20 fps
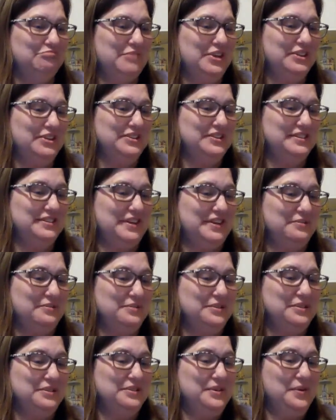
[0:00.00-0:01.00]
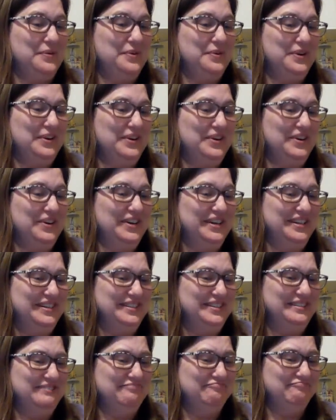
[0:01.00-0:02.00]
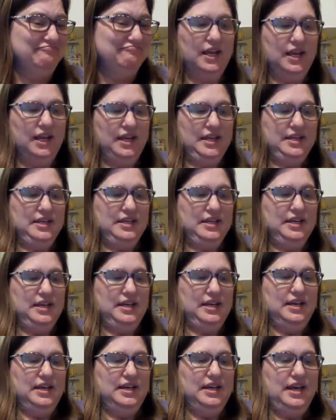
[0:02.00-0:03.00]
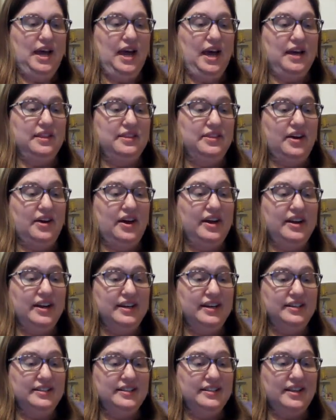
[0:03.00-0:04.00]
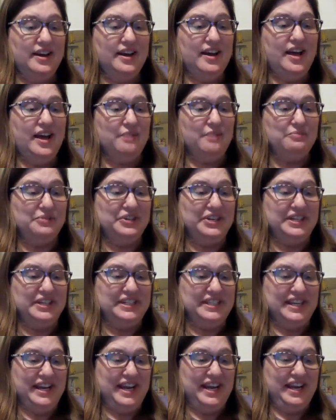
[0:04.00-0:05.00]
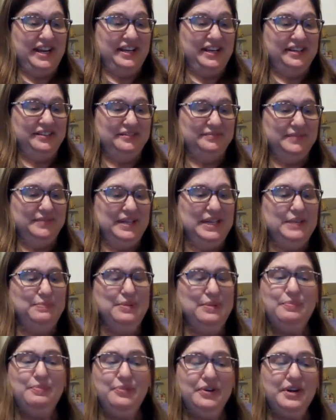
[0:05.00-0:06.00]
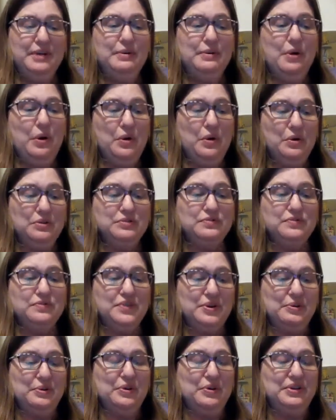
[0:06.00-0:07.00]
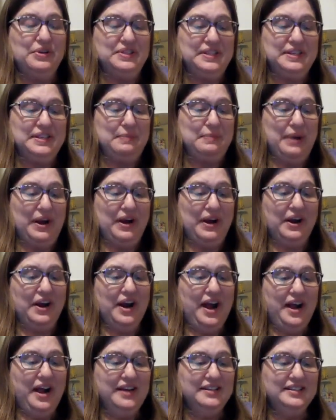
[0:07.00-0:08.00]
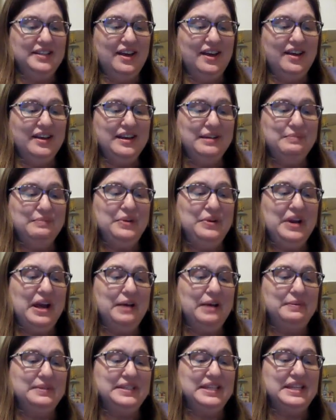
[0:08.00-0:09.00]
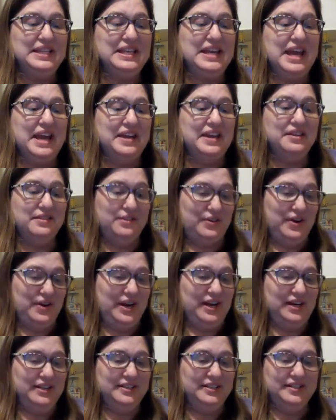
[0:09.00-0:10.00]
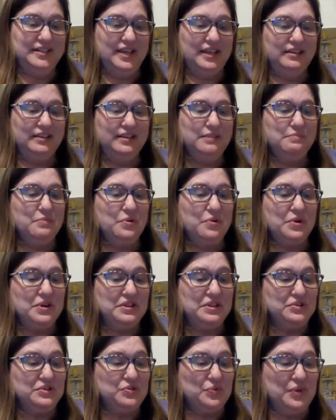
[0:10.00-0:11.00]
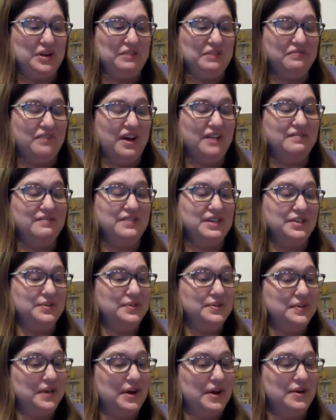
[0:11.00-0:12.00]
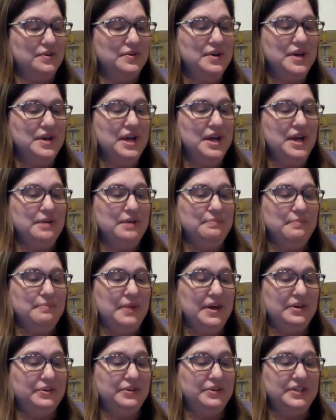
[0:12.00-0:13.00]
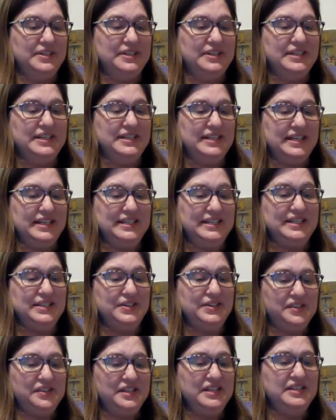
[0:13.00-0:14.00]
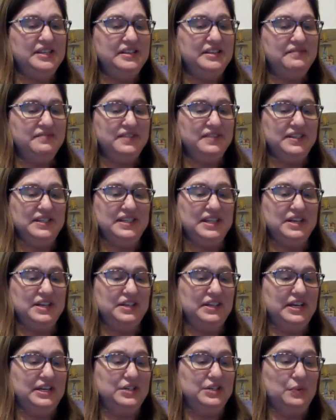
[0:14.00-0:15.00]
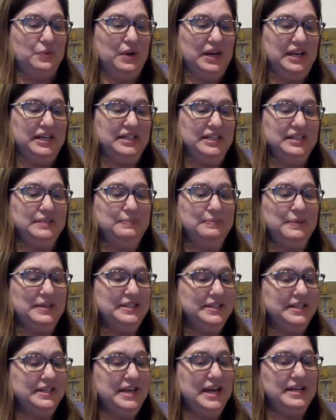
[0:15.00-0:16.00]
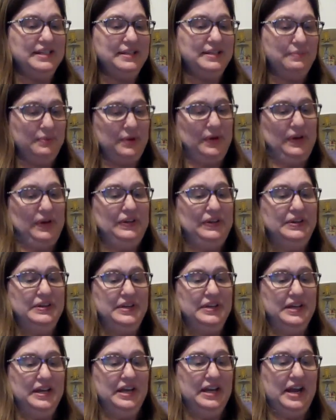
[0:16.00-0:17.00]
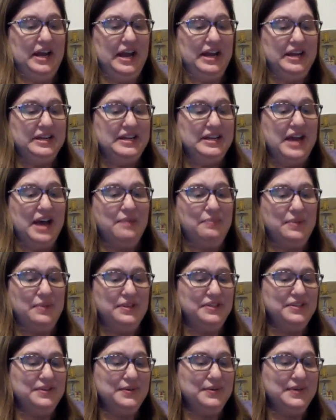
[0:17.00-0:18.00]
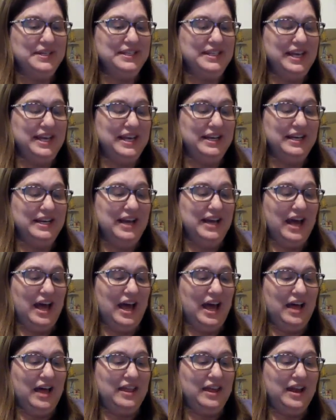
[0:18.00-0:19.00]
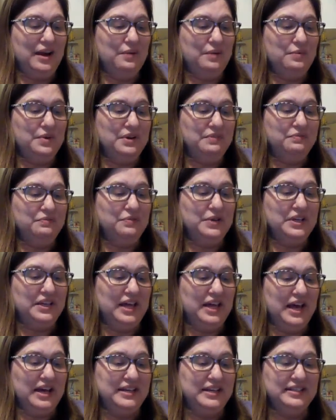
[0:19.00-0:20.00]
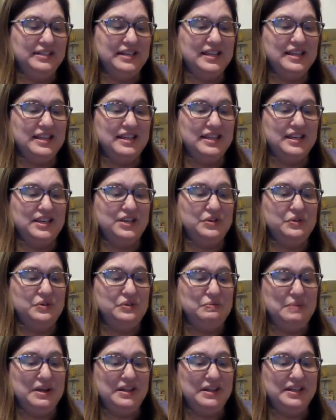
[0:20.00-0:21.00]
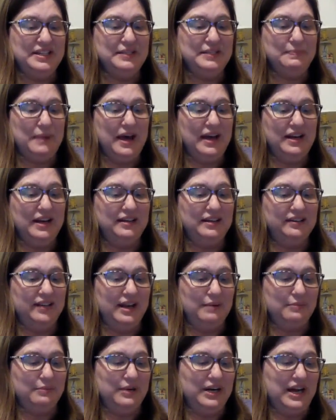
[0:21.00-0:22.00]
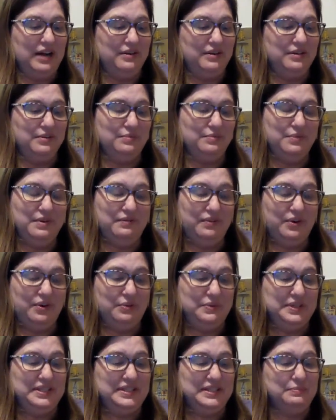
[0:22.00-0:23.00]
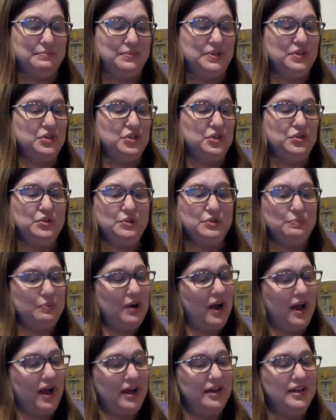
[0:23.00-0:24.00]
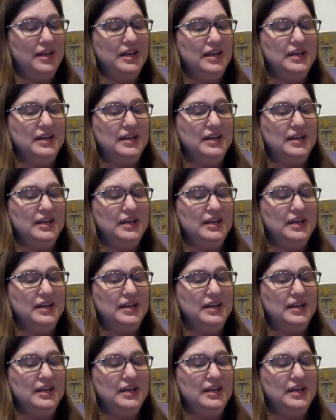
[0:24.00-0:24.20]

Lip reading: That sounds so good. I thought I saw Emory today. He'd be pretty old for a grizzly bear. I saw him when I was in the 8th grade, slightly more than 25 years ago. Male grizzlies can certainly live into their late 20s, but it's not typical. And I had not been so excited that I would have realized that the huge male I spotted clambering out of the river was simply too spry